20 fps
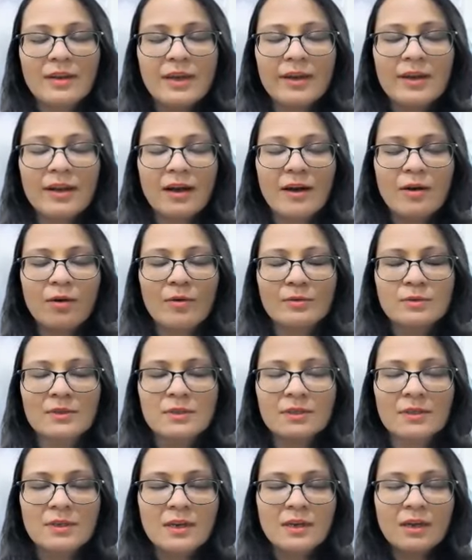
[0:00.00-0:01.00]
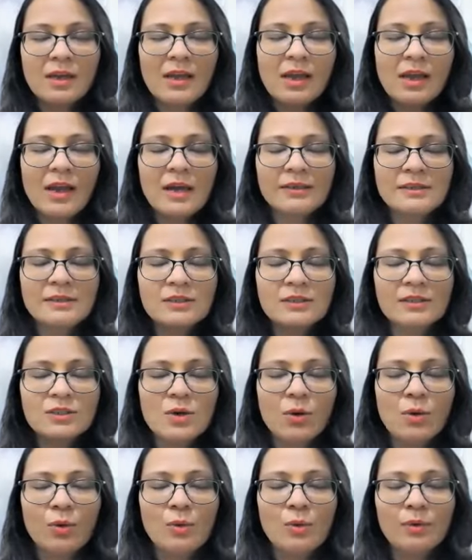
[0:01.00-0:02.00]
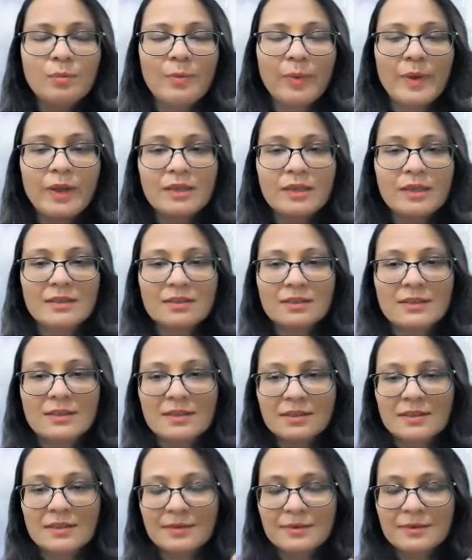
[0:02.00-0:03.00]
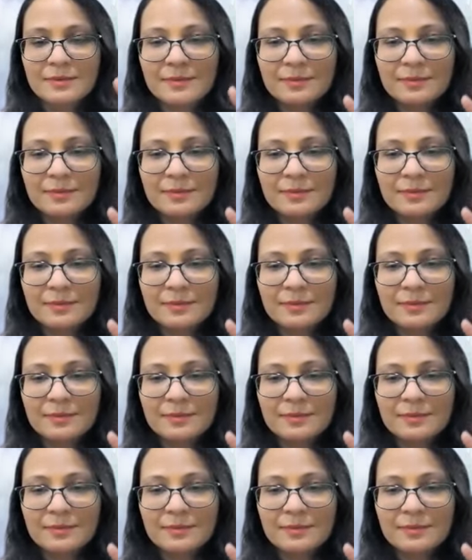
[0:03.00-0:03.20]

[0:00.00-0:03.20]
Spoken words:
and out at its own pace.